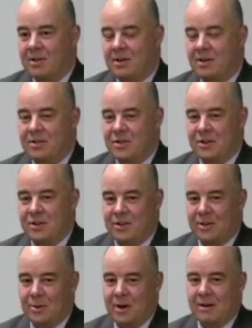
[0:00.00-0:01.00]
as long as you're a
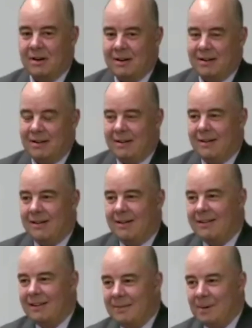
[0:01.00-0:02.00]
good lawyer.
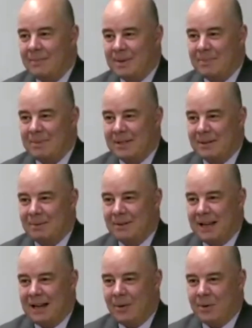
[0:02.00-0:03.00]
Keep up the billable
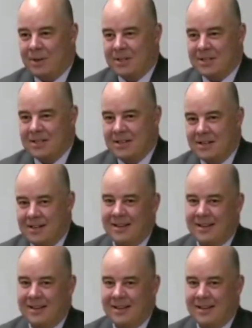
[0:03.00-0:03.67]
hours.